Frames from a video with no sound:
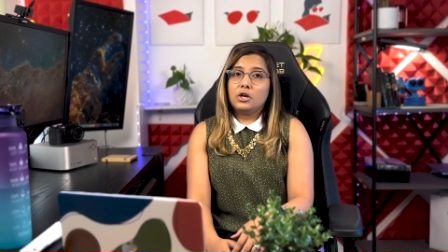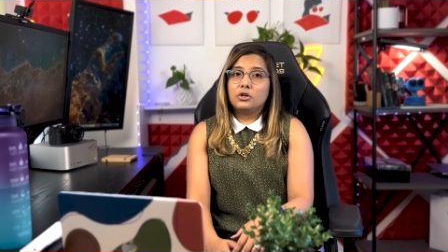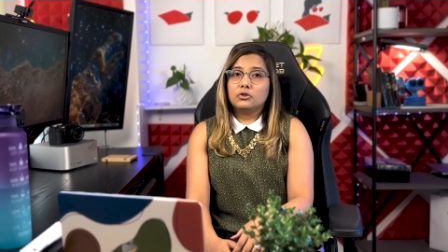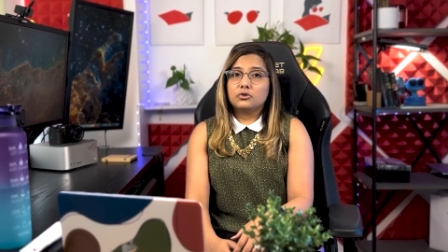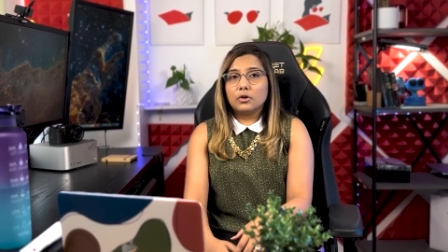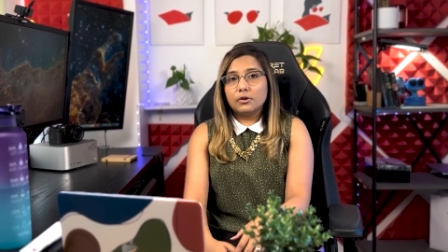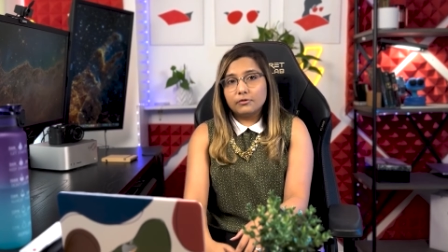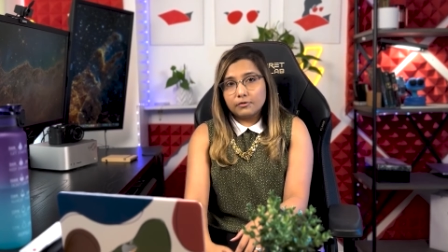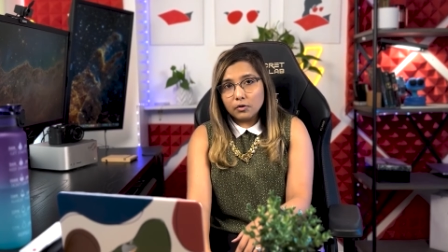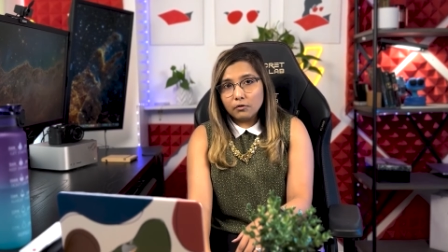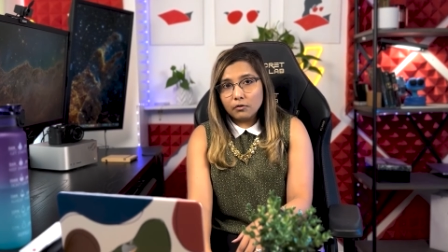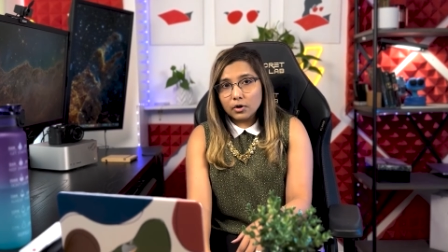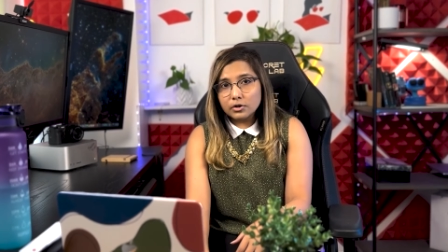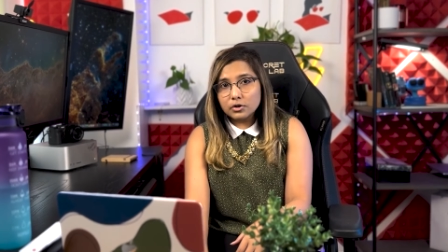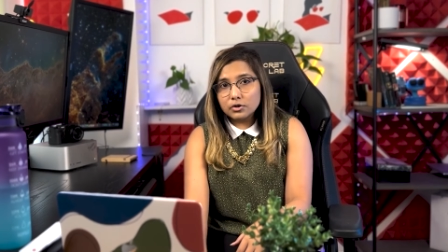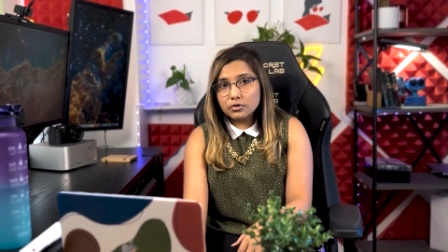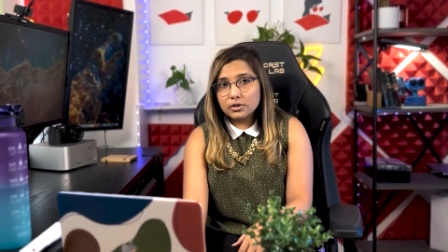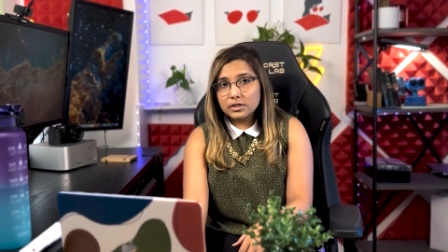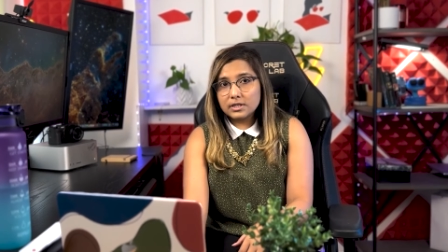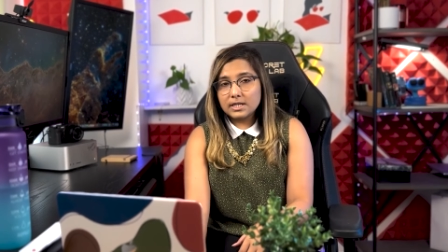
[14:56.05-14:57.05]
So if you
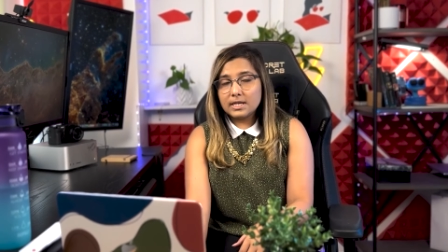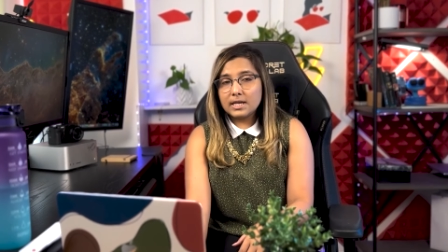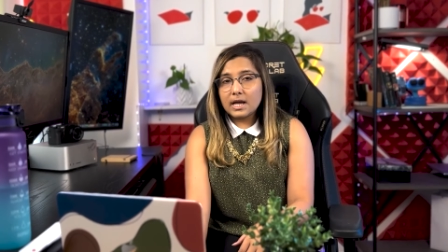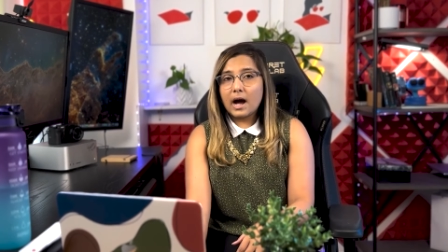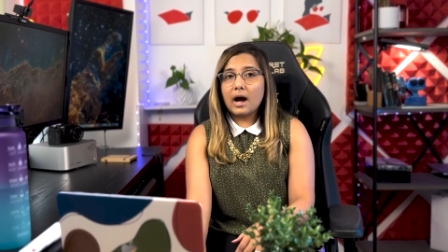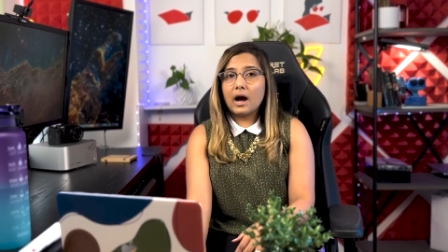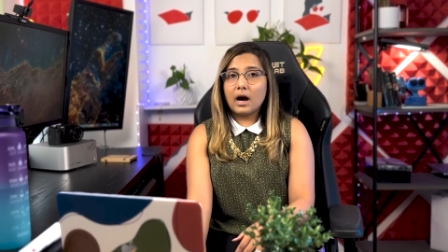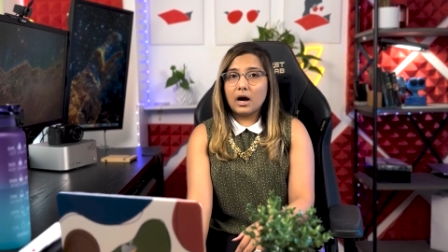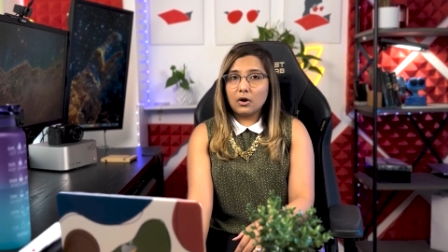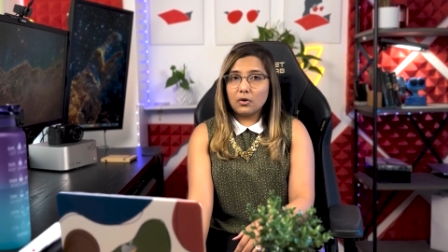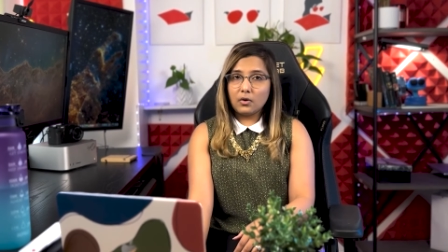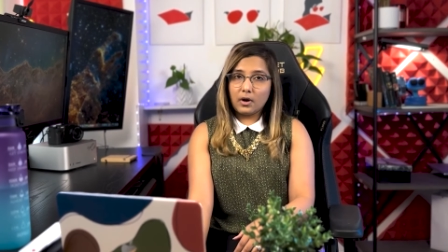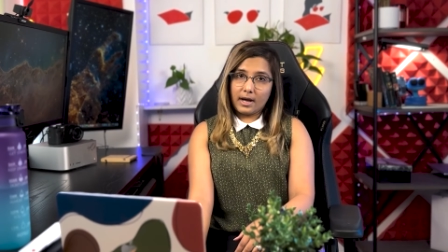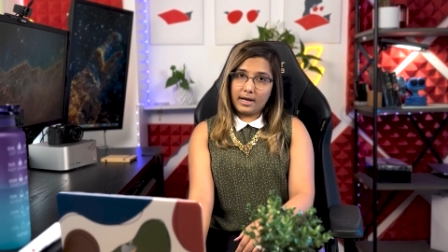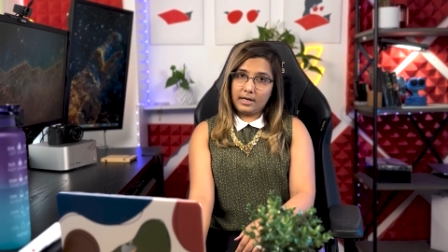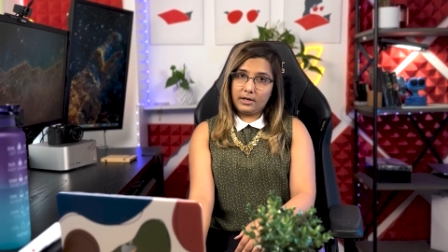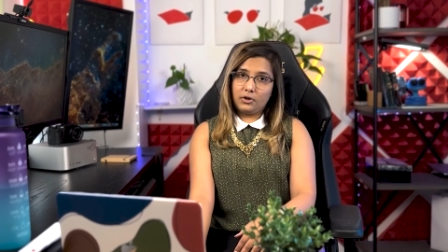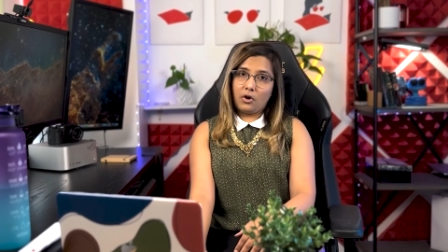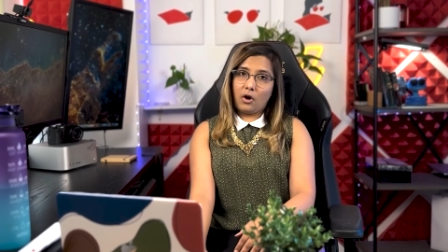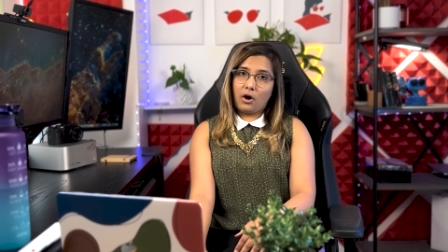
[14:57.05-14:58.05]
want to see how
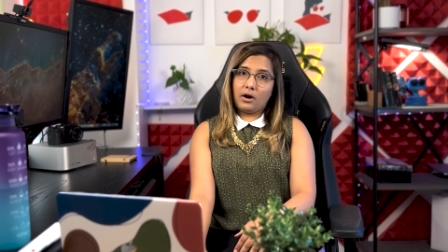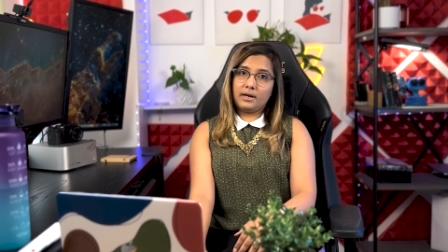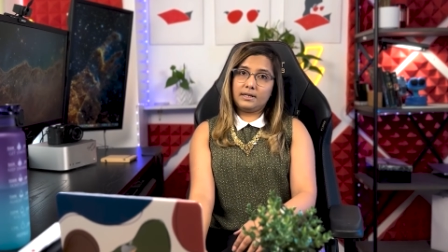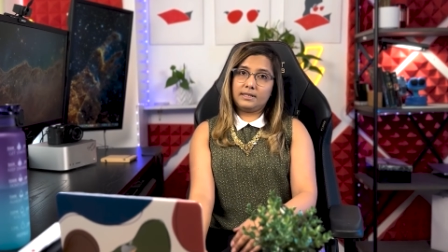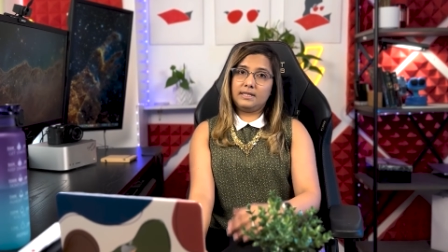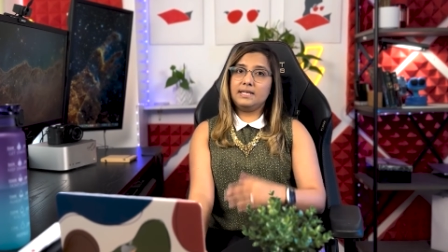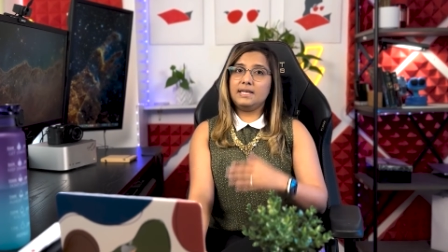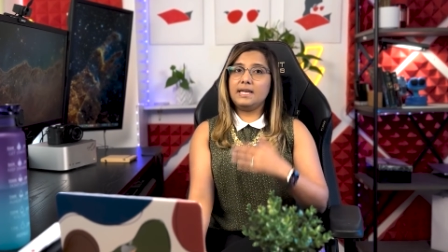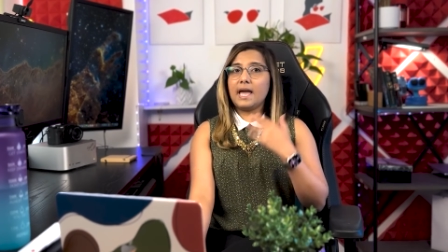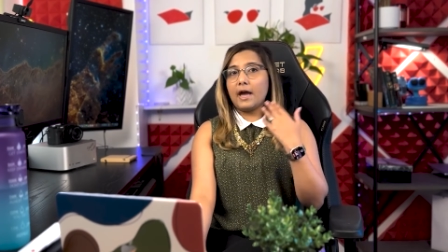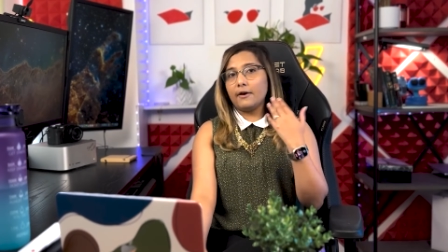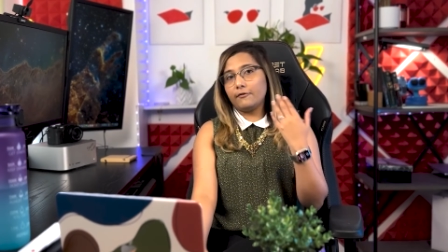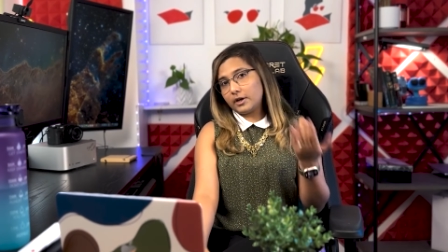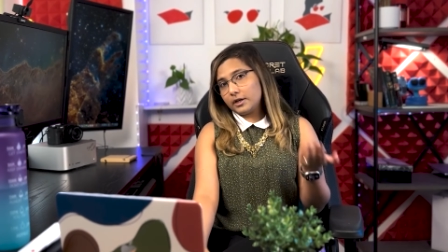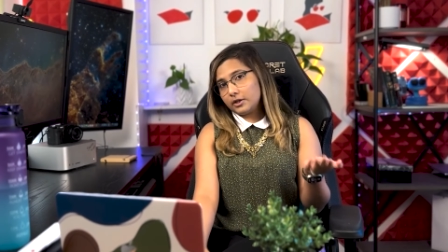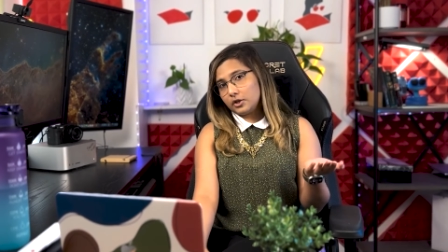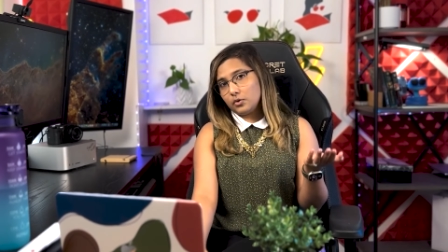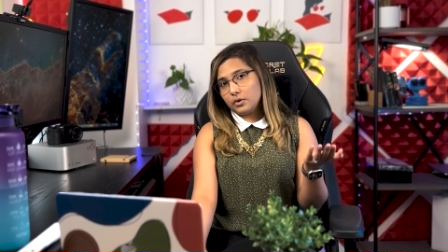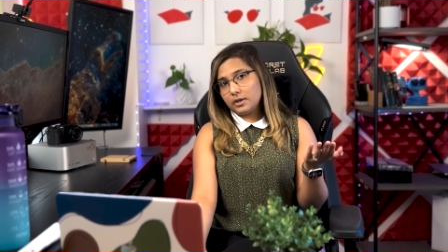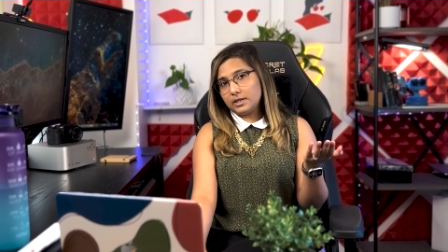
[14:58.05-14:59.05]
I got the
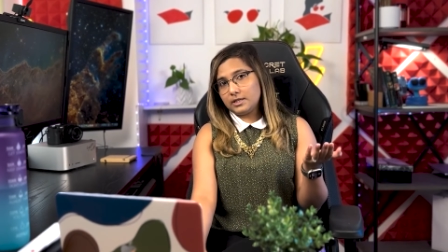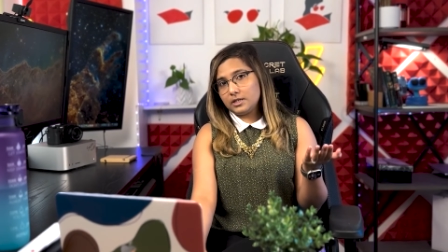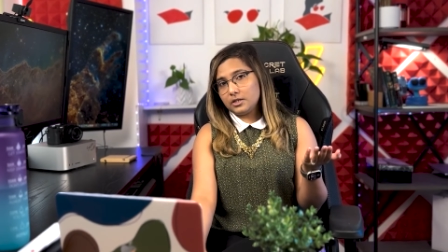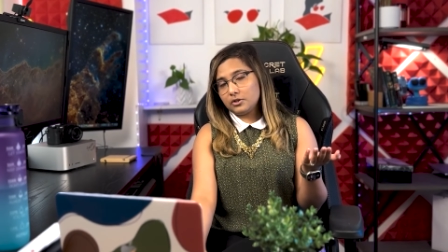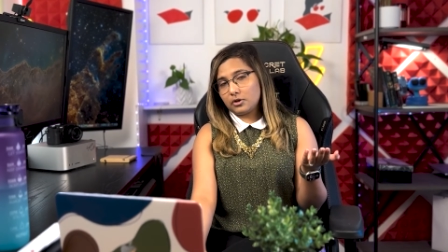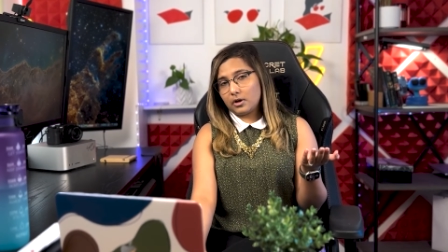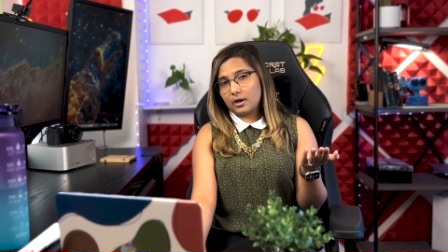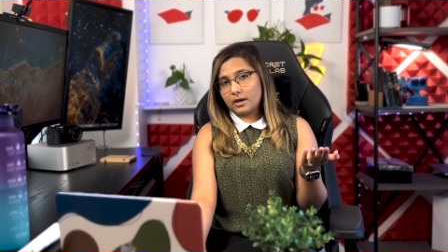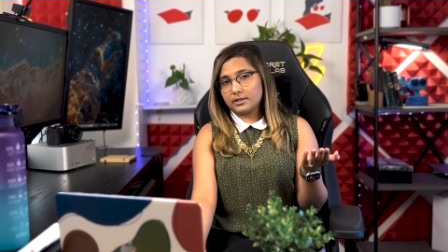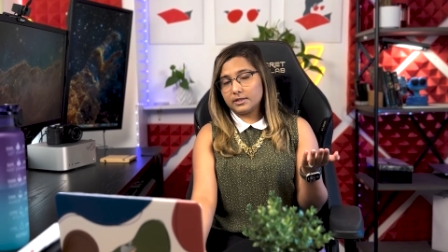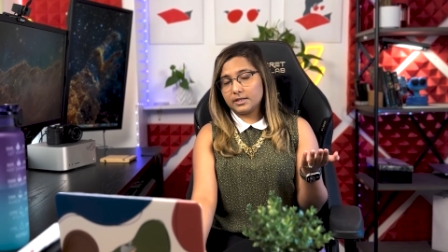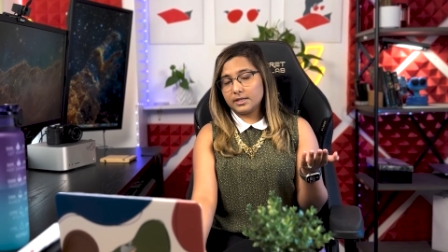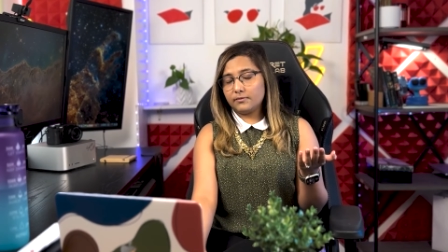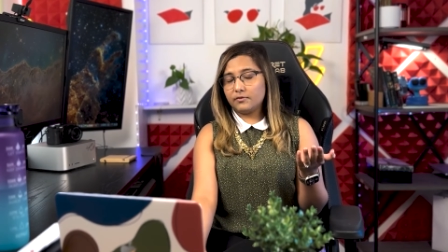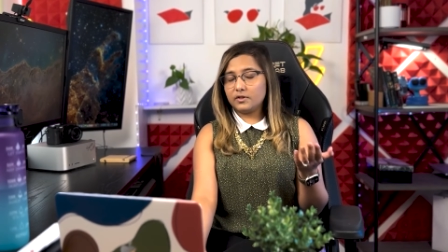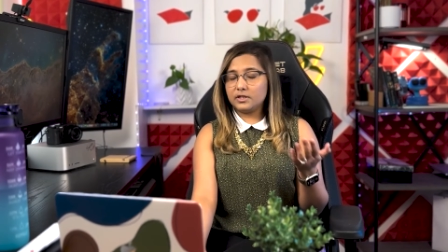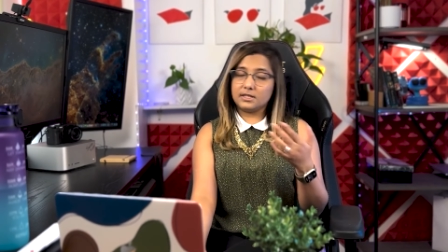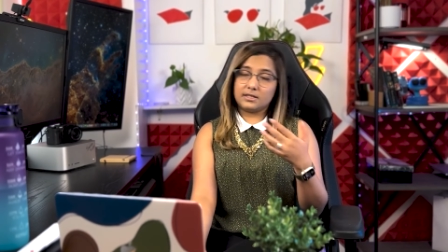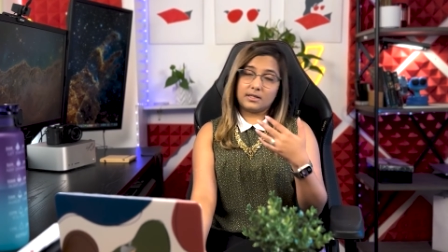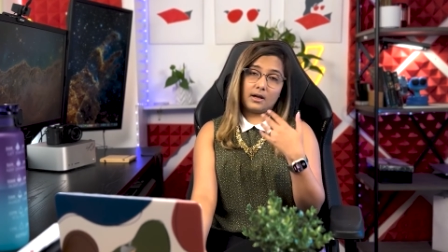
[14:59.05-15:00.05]
FRQNT scholarship,
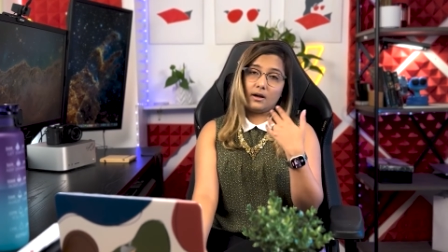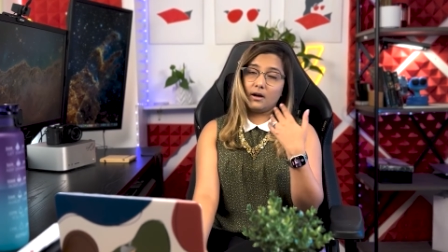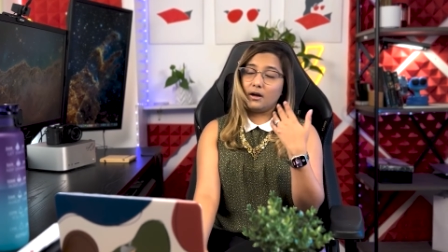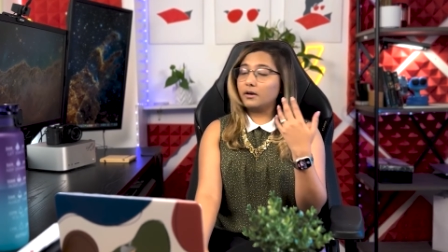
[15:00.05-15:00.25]
which is a